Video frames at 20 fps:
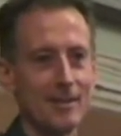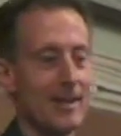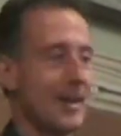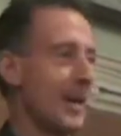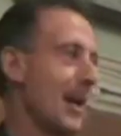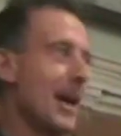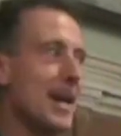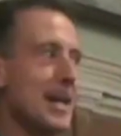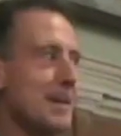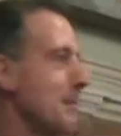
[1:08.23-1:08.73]

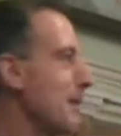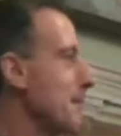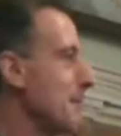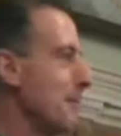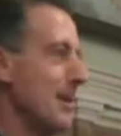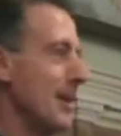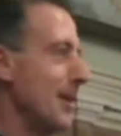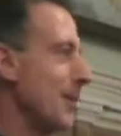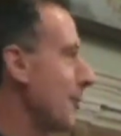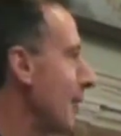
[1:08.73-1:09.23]
And I can
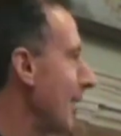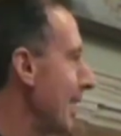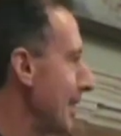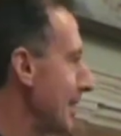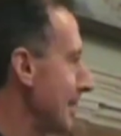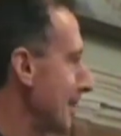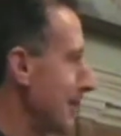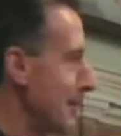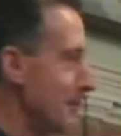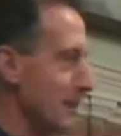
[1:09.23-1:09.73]
remember being
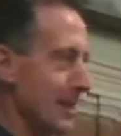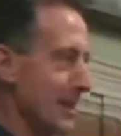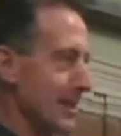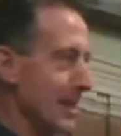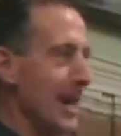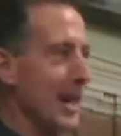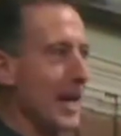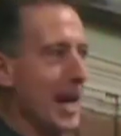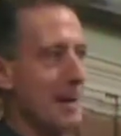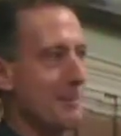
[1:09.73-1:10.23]
quite squeamish, because
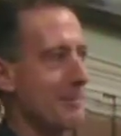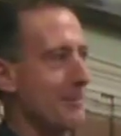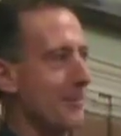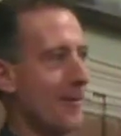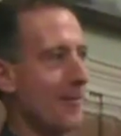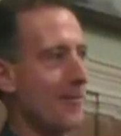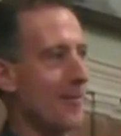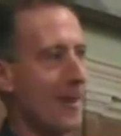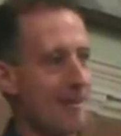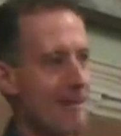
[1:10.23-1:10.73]
I came
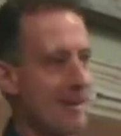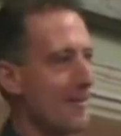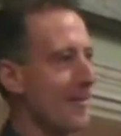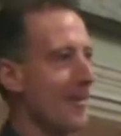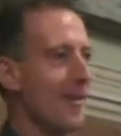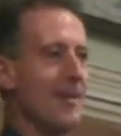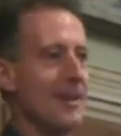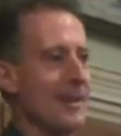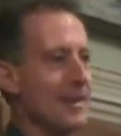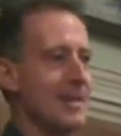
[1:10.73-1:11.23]
from a very,
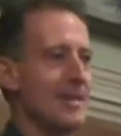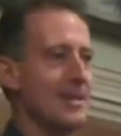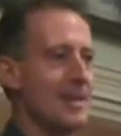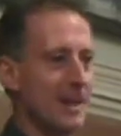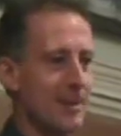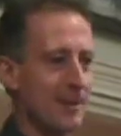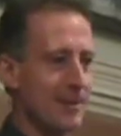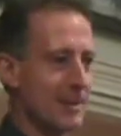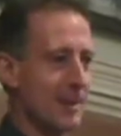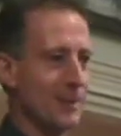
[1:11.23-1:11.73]
very
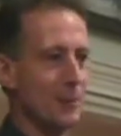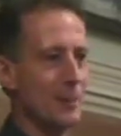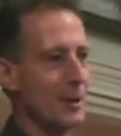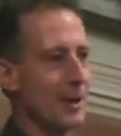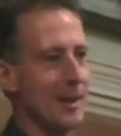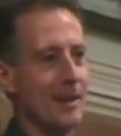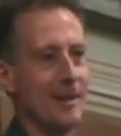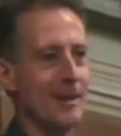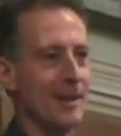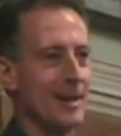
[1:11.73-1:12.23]
conservative
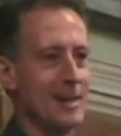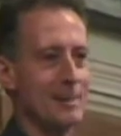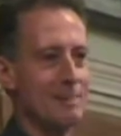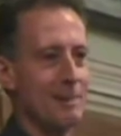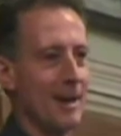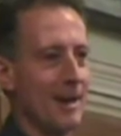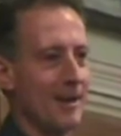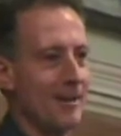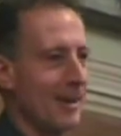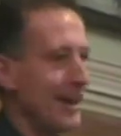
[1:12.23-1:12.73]
working class
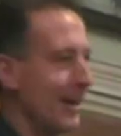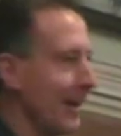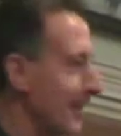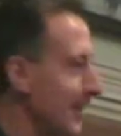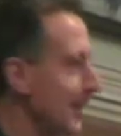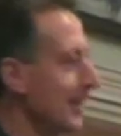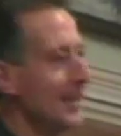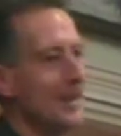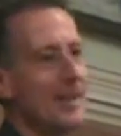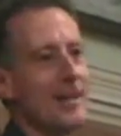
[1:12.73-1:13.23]

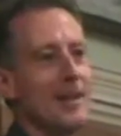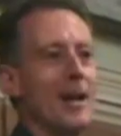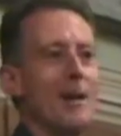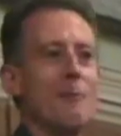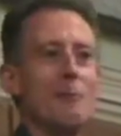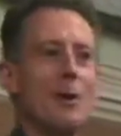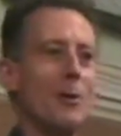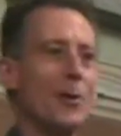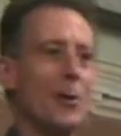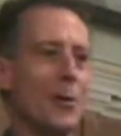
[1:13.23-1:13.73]
background,
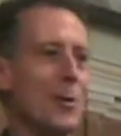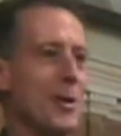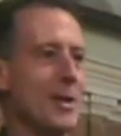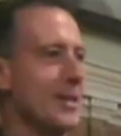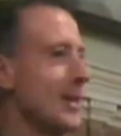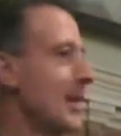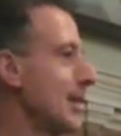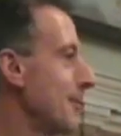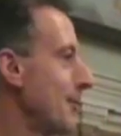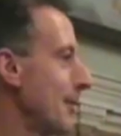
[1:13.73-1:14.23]
where all these
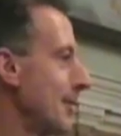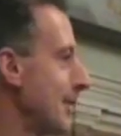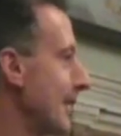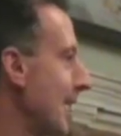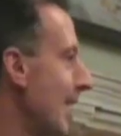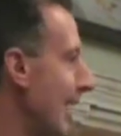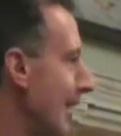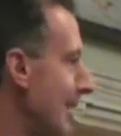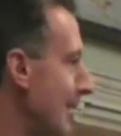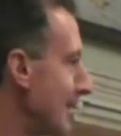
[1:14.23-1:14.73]
things were
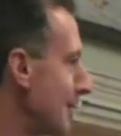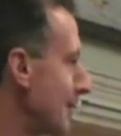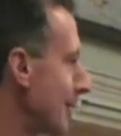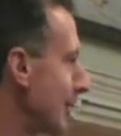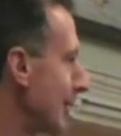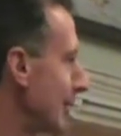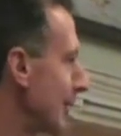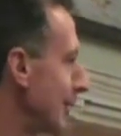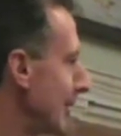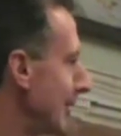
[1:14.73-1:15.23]
entirely
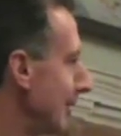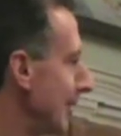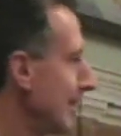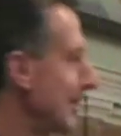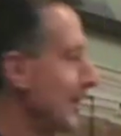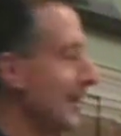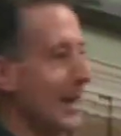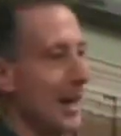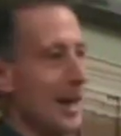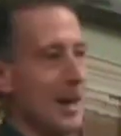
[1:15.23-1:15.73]
taboo.
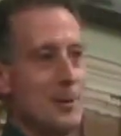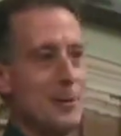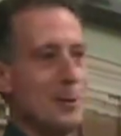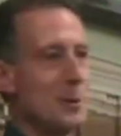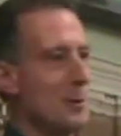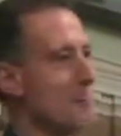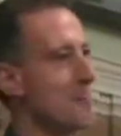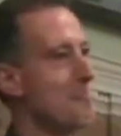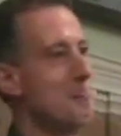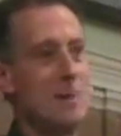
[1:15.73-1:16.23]
And it
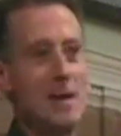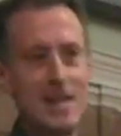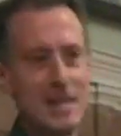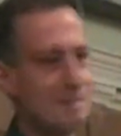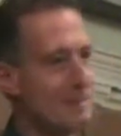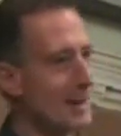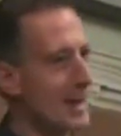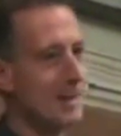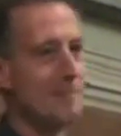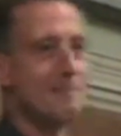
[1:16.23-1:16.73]
took
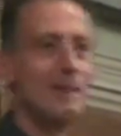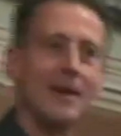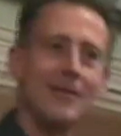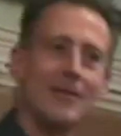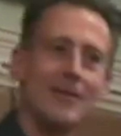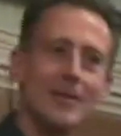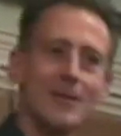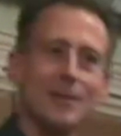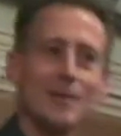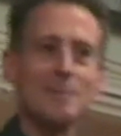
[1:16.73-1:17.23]
many, many
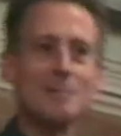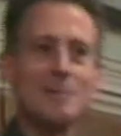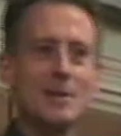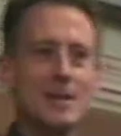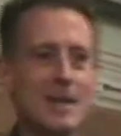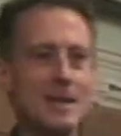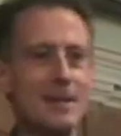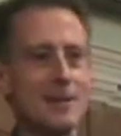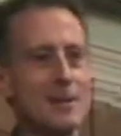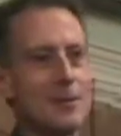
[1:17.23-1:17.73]
months for
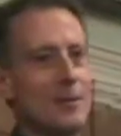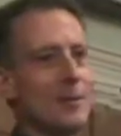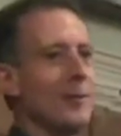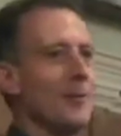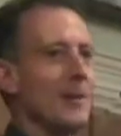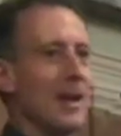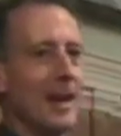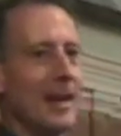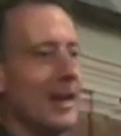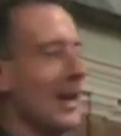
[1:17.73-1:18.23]
me to sort
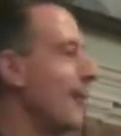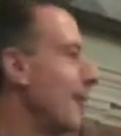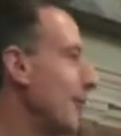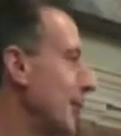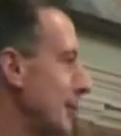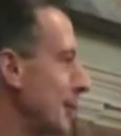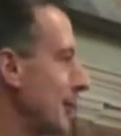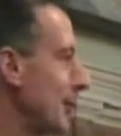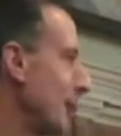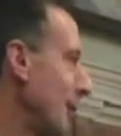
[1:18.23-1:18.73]
of get
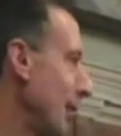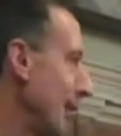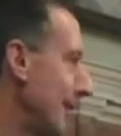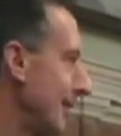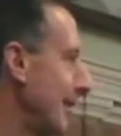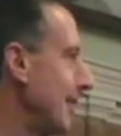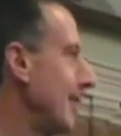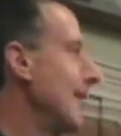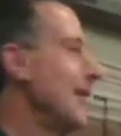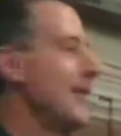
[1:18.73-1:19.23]
comfortable
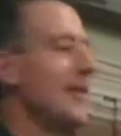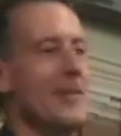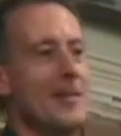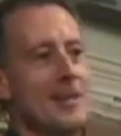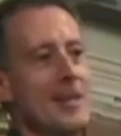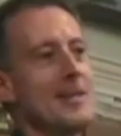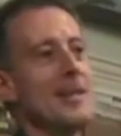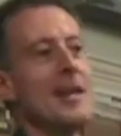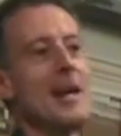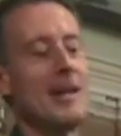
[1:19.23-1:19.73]
with
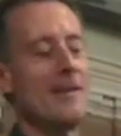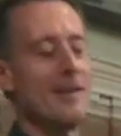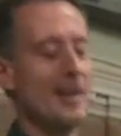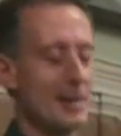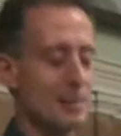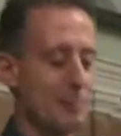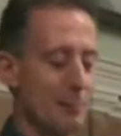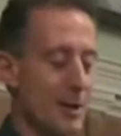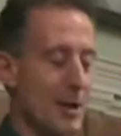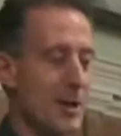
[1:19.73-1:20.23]
this kind of
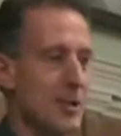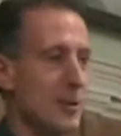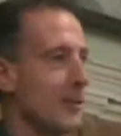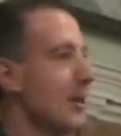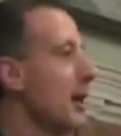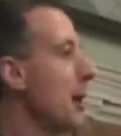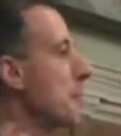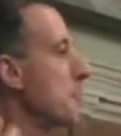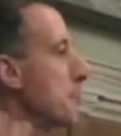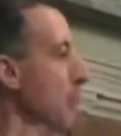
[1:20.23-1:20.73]

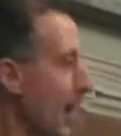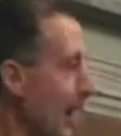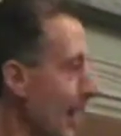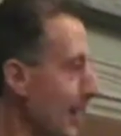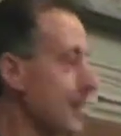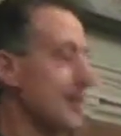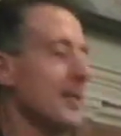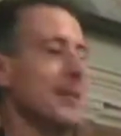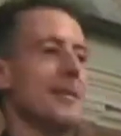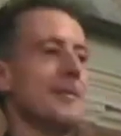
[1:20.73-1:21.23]
exploration.
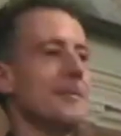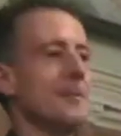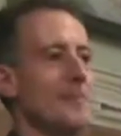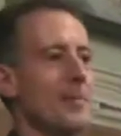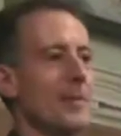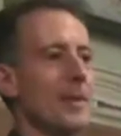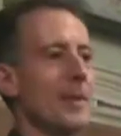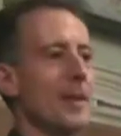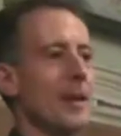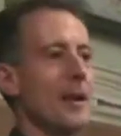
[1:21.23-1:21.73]
But
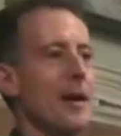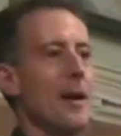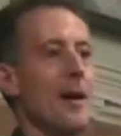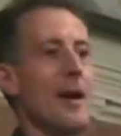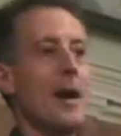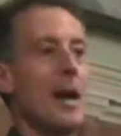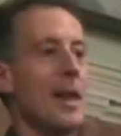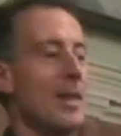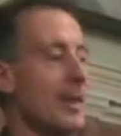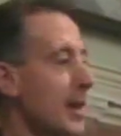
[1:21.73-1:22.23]

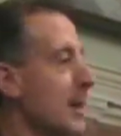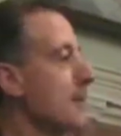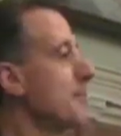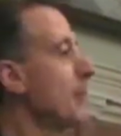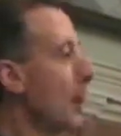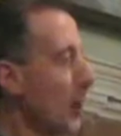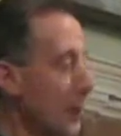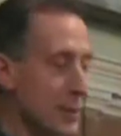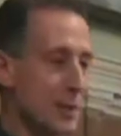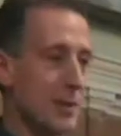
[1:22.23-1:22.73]
I think
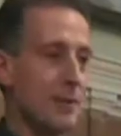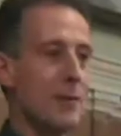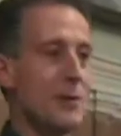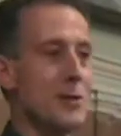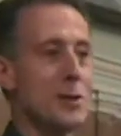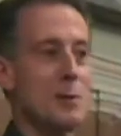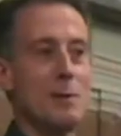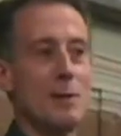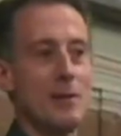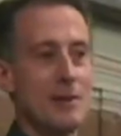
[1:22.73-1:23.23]
most of
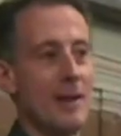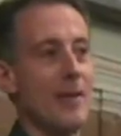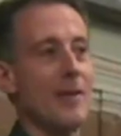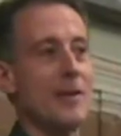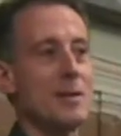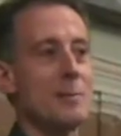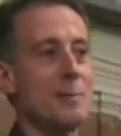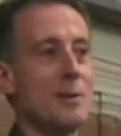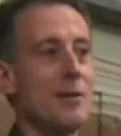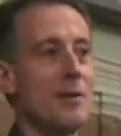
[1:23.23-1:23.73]
us who went through that
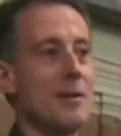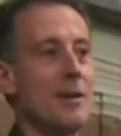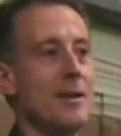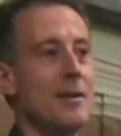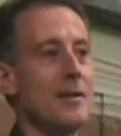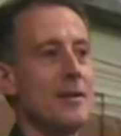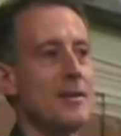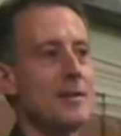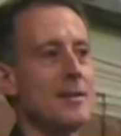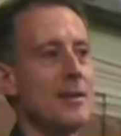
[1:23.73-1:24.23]

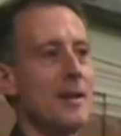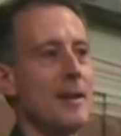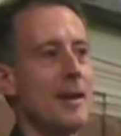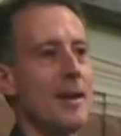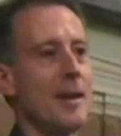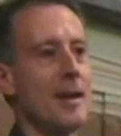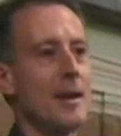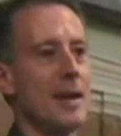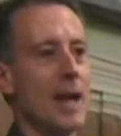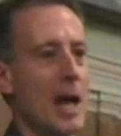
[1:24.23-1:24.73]
experience
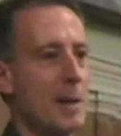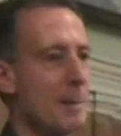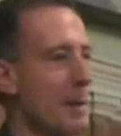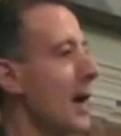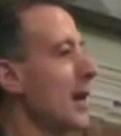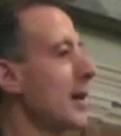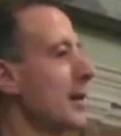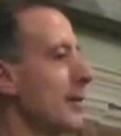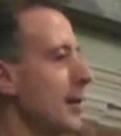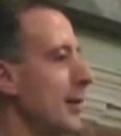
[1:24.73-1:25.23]
came
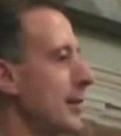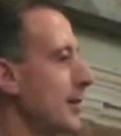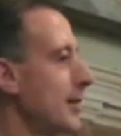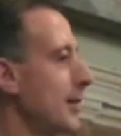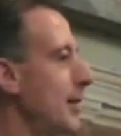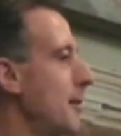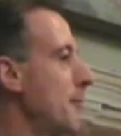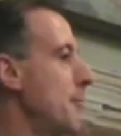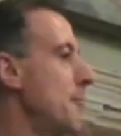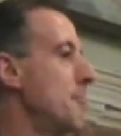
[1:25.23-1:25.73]
out of
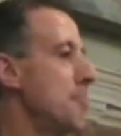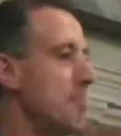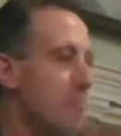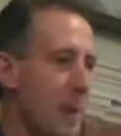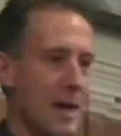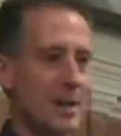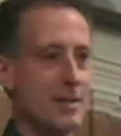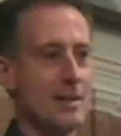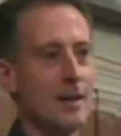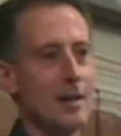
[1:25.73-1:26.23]
it
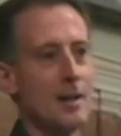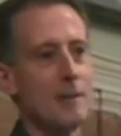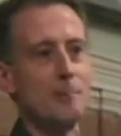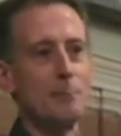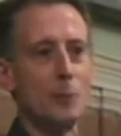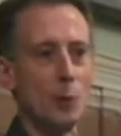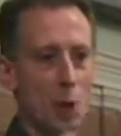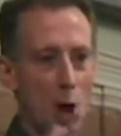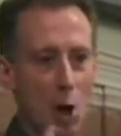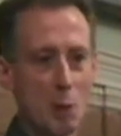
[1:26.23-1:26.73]

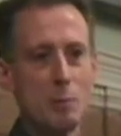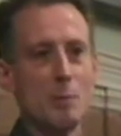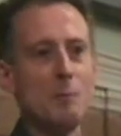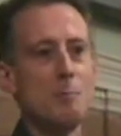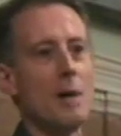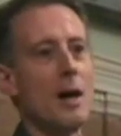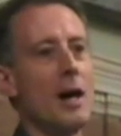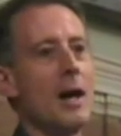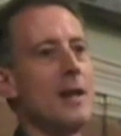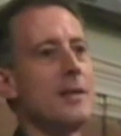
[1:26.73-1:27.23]
better, more
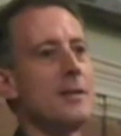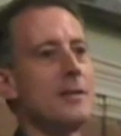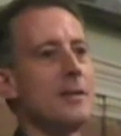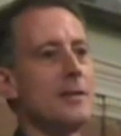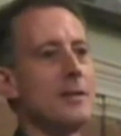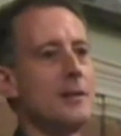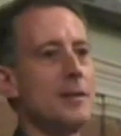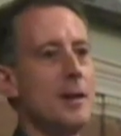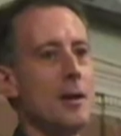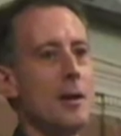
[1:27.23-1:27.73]

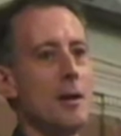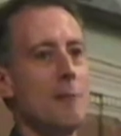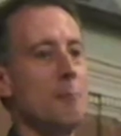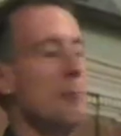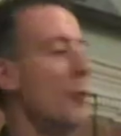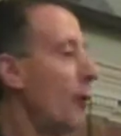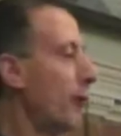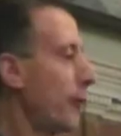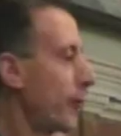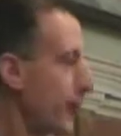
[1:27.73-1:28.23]
open-minded,
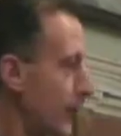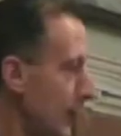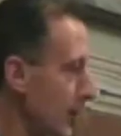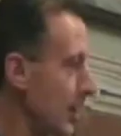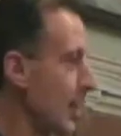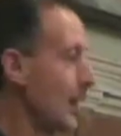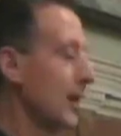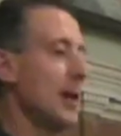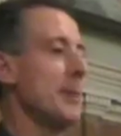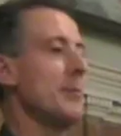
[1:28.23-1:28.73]
more
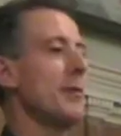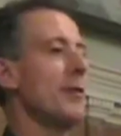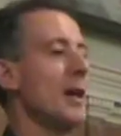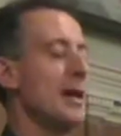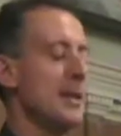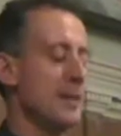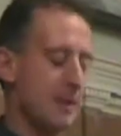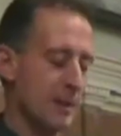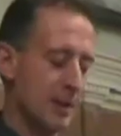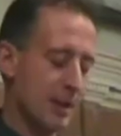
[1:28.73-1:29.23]
free and
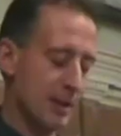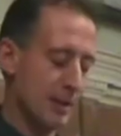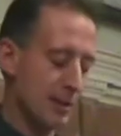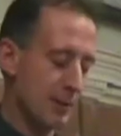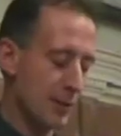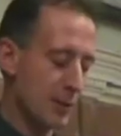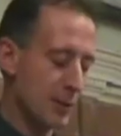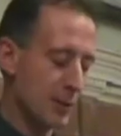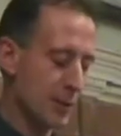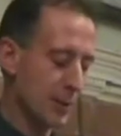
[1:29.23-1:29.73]
liberated
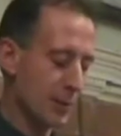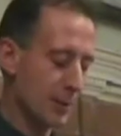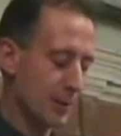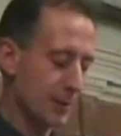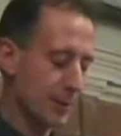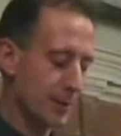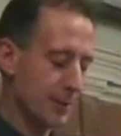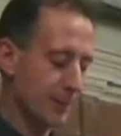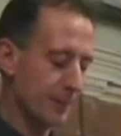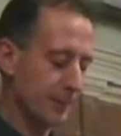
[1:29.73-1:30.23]

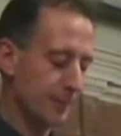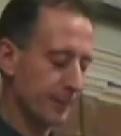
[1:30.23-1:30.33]
individuals.